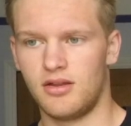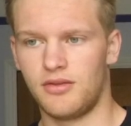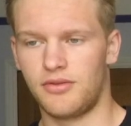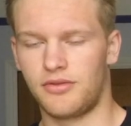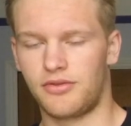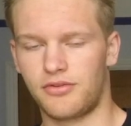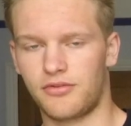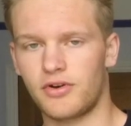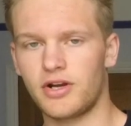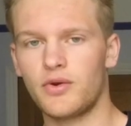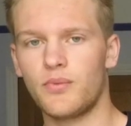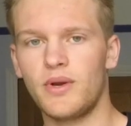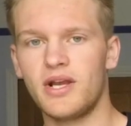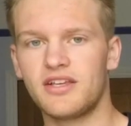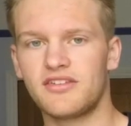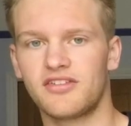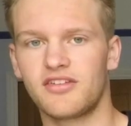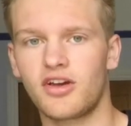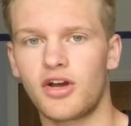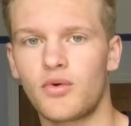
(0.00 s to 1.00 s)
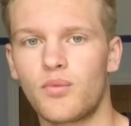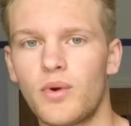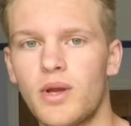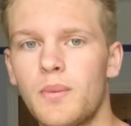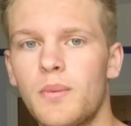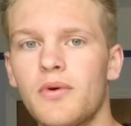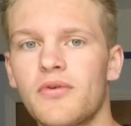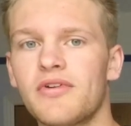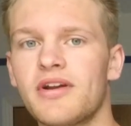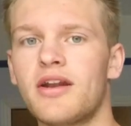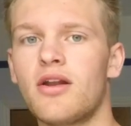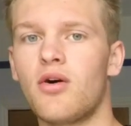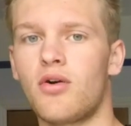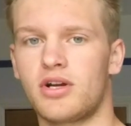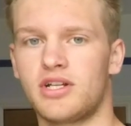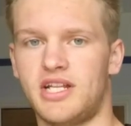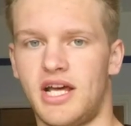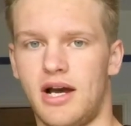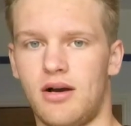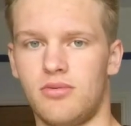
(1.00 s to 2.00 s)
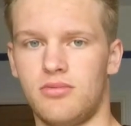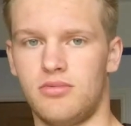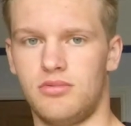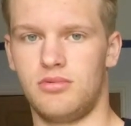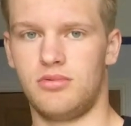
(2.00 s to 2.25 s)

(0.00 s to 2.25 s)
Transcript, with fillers: Three weeks ago, we were in lockdown.